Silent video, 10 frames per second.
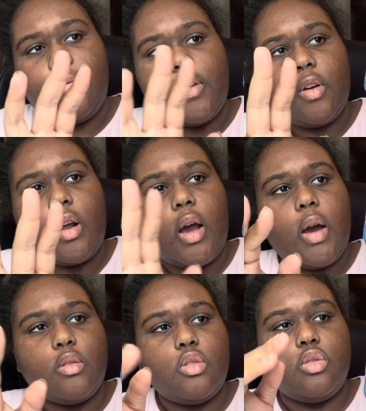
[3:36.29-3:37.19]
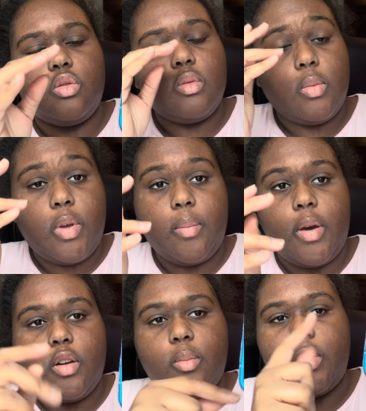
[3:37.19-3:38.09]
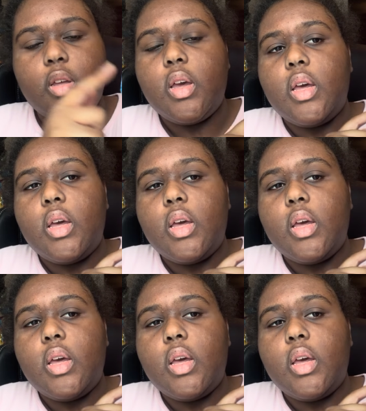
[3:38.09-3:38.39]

figured out how to do a bit better, but